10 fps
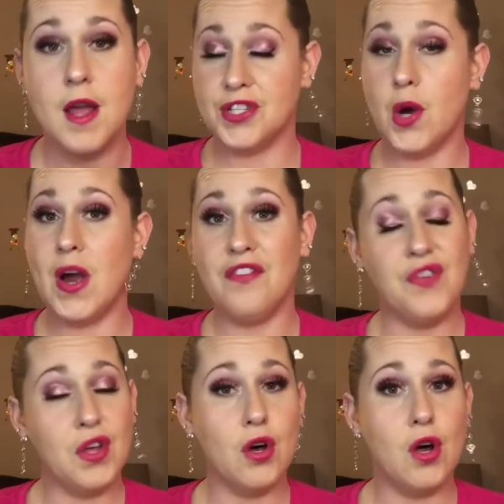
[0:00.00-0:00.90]
so I
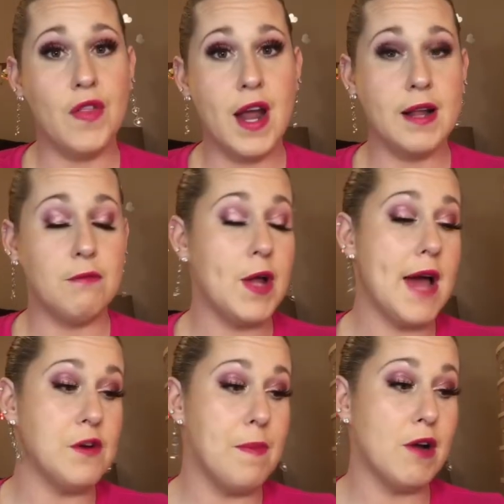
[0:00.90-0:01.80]
feel that it would
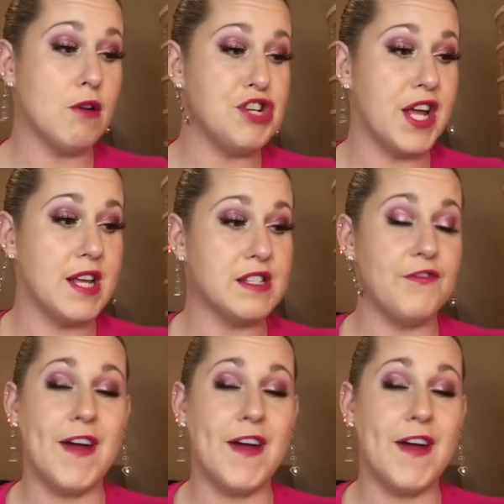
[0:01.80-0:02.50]
have a better chance if